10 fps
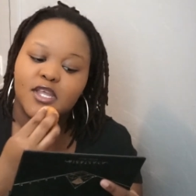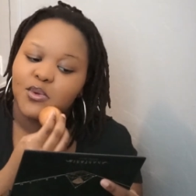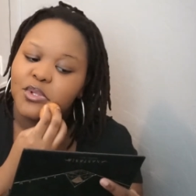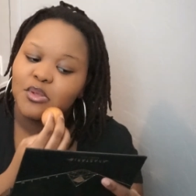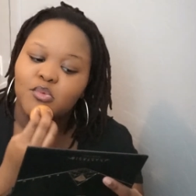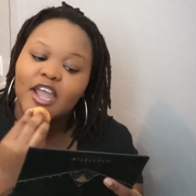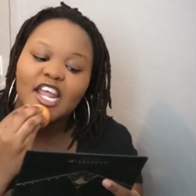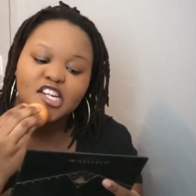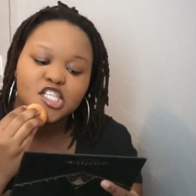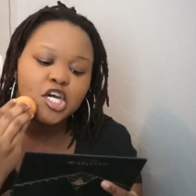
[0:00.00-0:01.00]
Like, a really
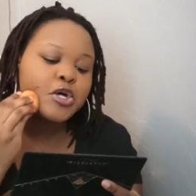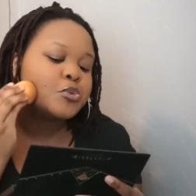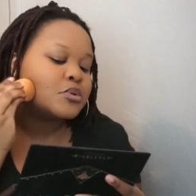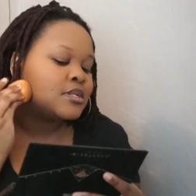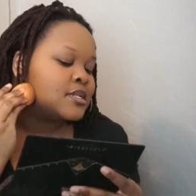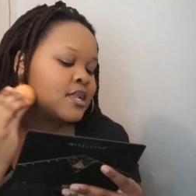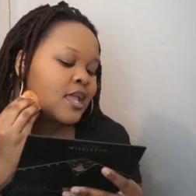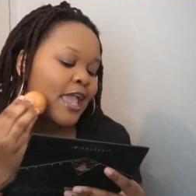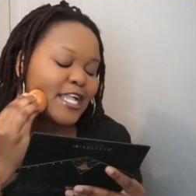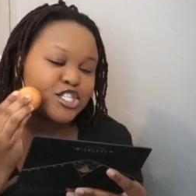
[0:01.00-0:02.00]
red undertone.
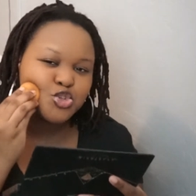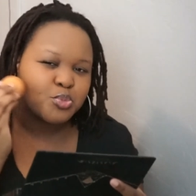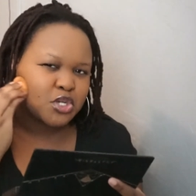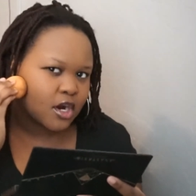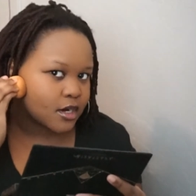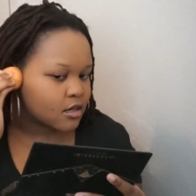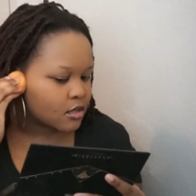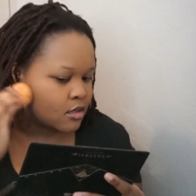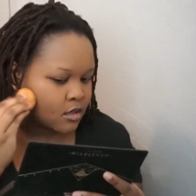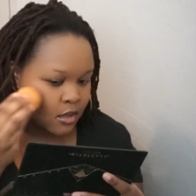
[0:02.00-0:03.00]
And super dark,
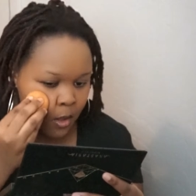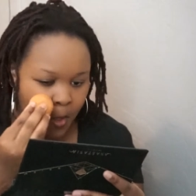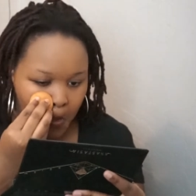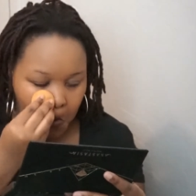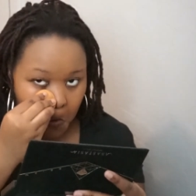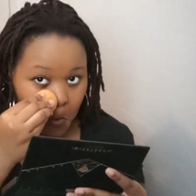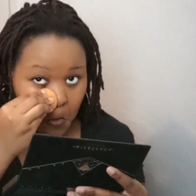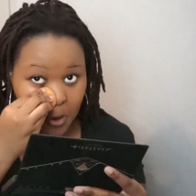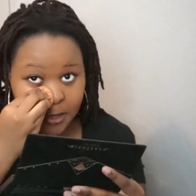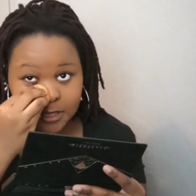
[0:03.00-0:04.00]

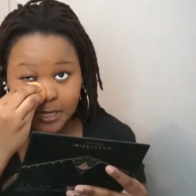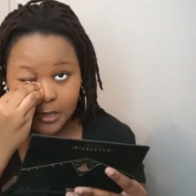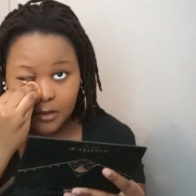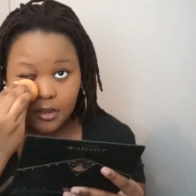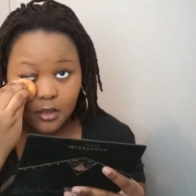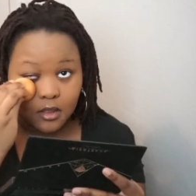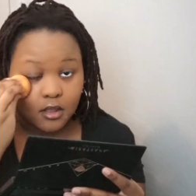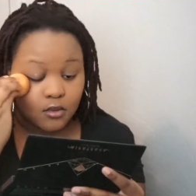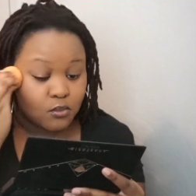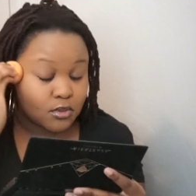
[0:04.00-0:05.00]
or it's like
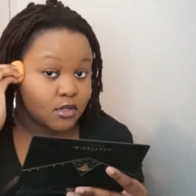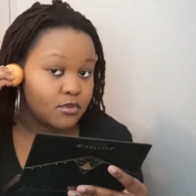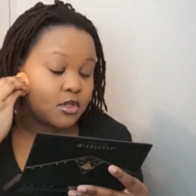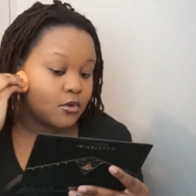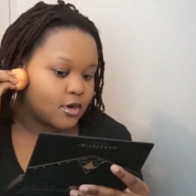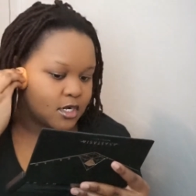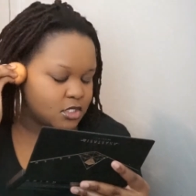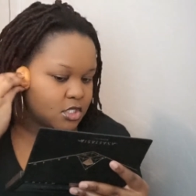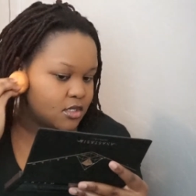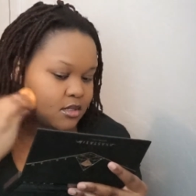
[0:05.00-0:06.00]
really, really
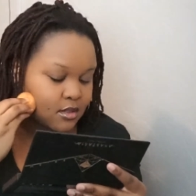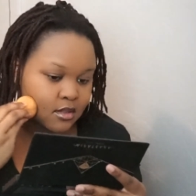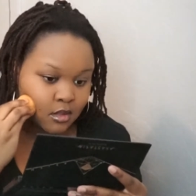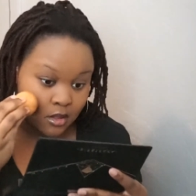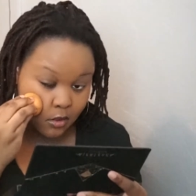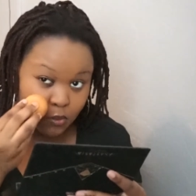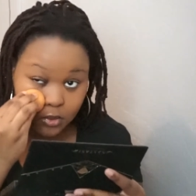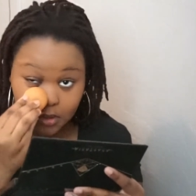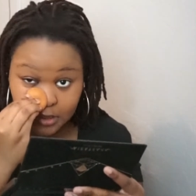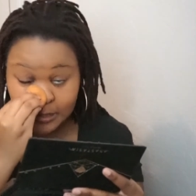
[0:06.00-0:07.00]
orange,
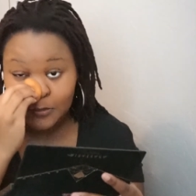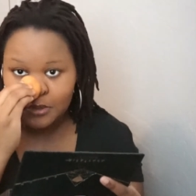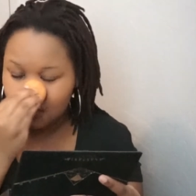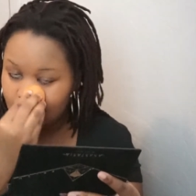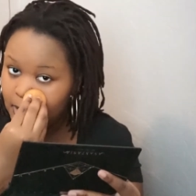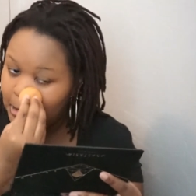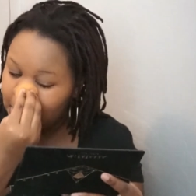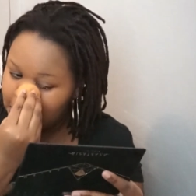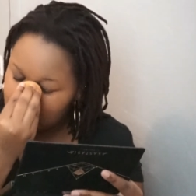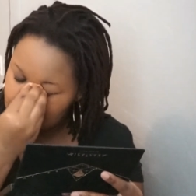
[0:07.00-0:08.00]
really, like really, really
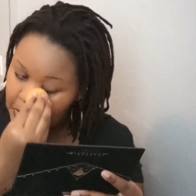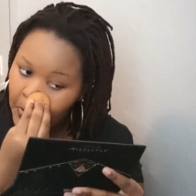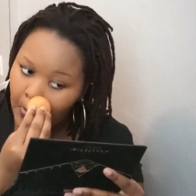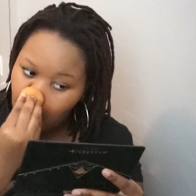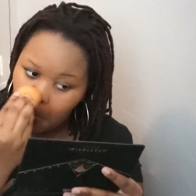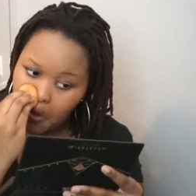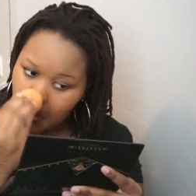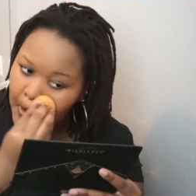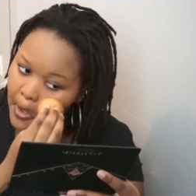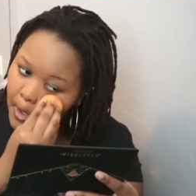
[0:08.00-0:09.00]

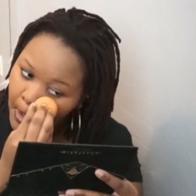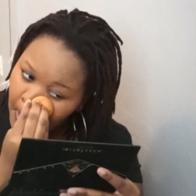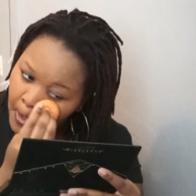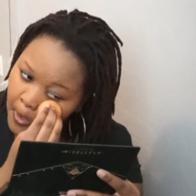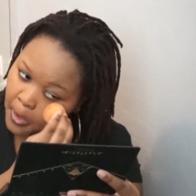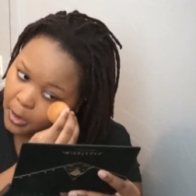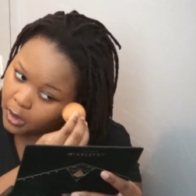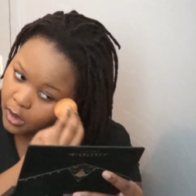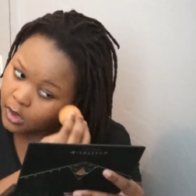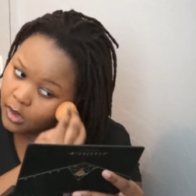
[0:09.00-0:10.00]
orange.
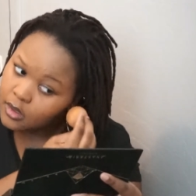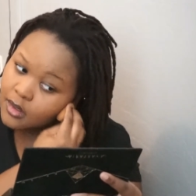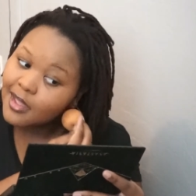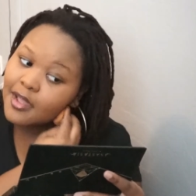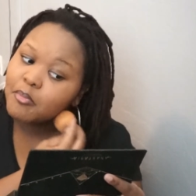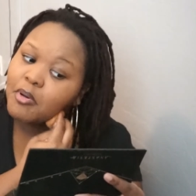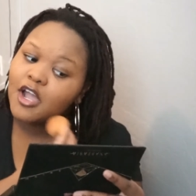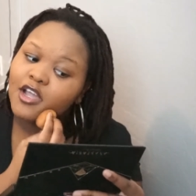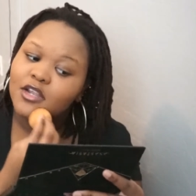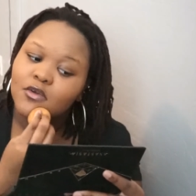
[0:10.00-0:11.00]
Like a
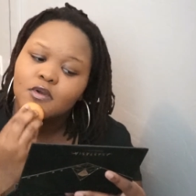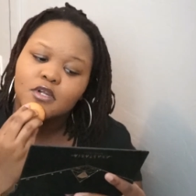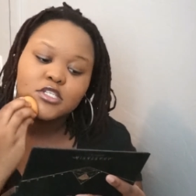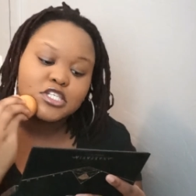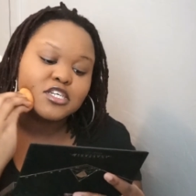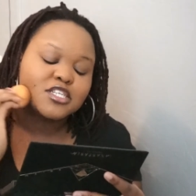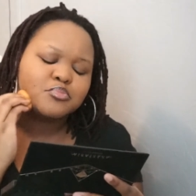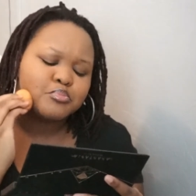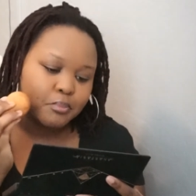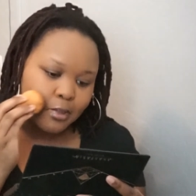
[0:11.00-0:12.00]
pumpkin orange. It
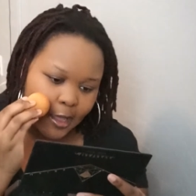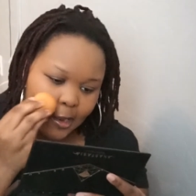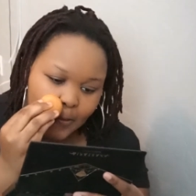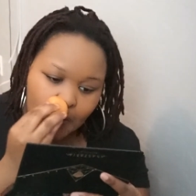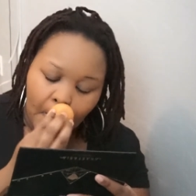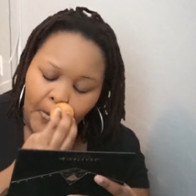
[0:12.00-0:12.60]
looks bad.